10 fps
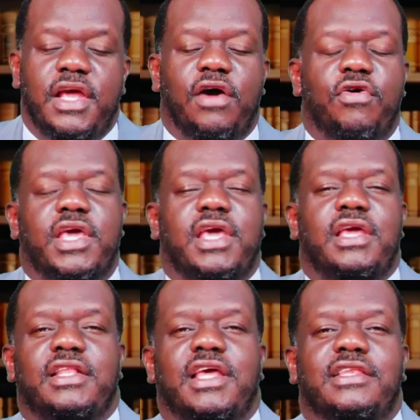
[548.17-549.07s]
Okay,
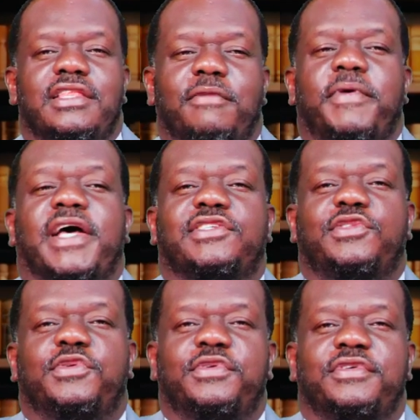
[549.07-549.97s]
then the
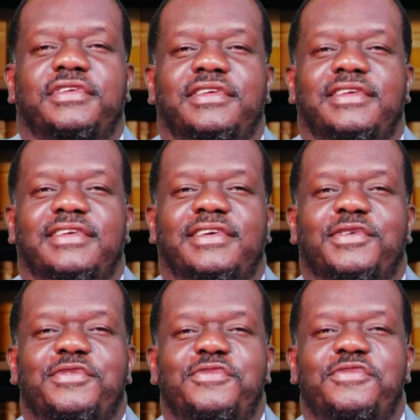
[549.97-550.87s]
pastor
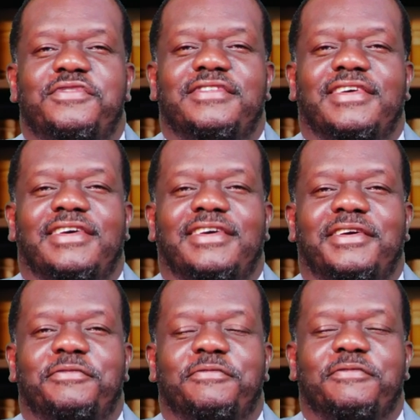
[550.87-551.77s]
who,
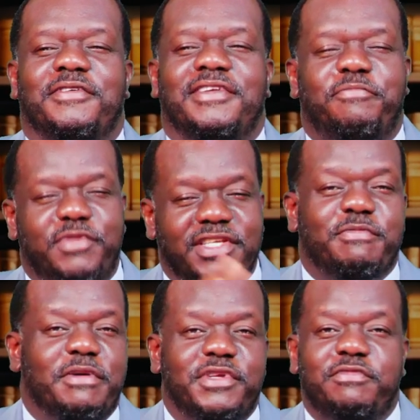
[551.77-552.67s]
um, please
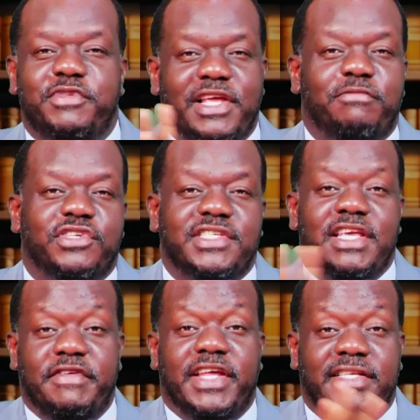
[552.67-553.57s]
permit me, I'm just
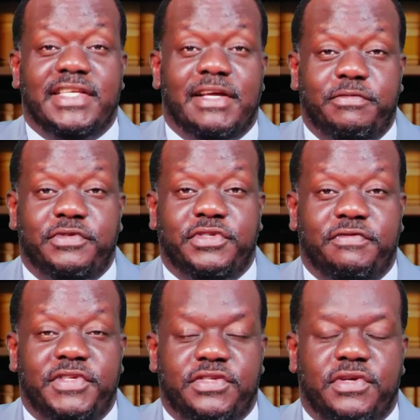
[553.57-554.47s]
giving examples
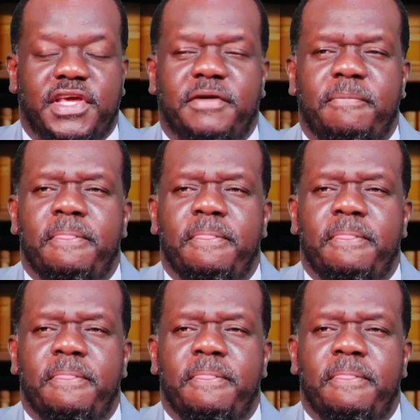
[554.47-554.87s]
of this, okay?